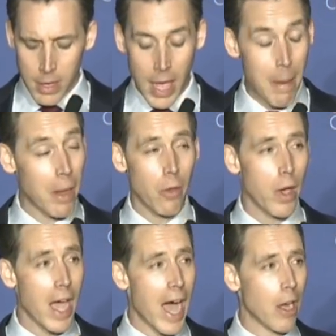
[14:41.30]
And by the
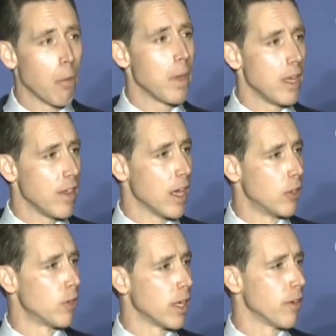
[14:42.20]
way, I don't mean the
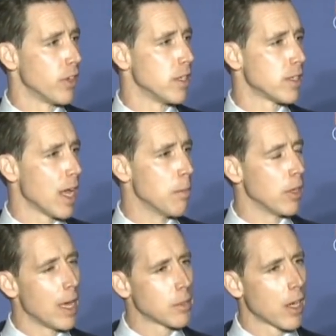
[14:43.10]
elderly or the disabled.
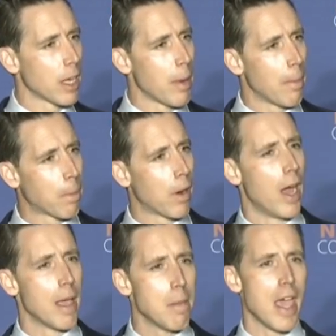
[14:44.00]
I'm talking about
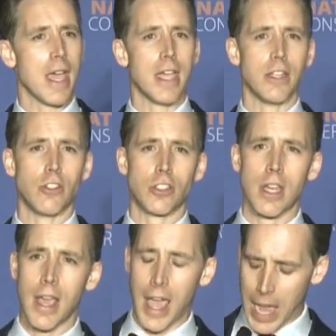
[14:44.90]
prime-aged,
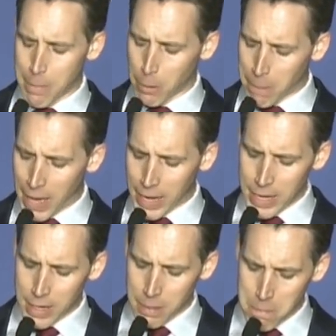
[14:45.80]

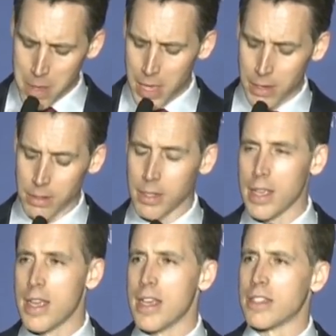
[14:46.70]
able-bodied men.
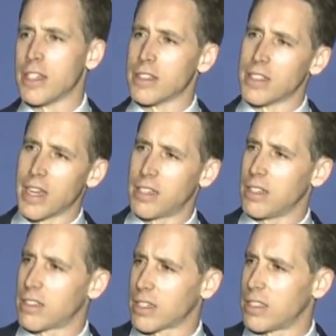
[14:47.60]
Since
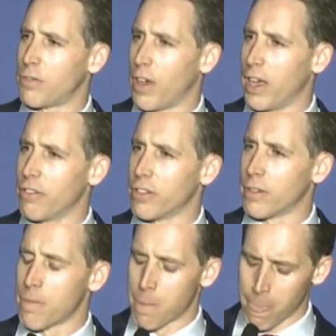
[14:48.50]
1965,
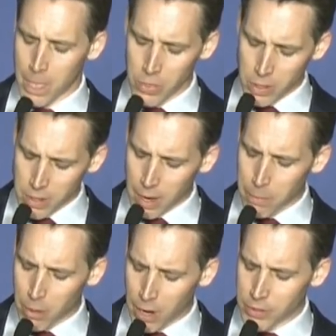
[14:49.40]
the
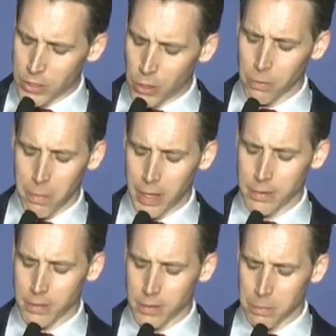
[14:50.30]
number of adult men
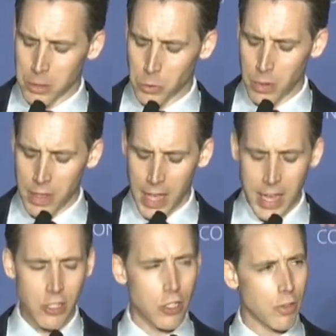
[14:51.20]
between the
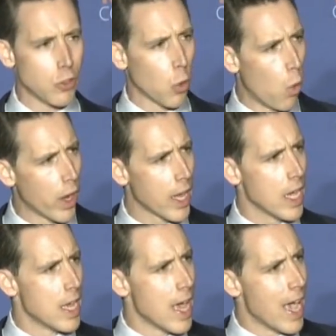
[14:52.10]
ages of 20
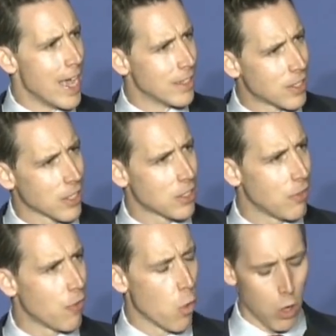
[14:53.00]
and
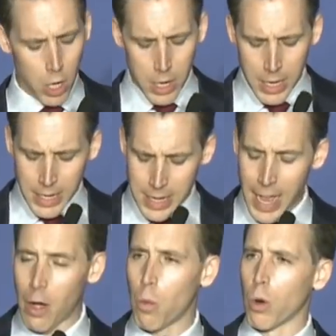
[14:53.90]
64
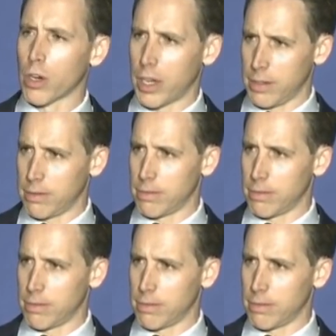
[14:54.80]
not working,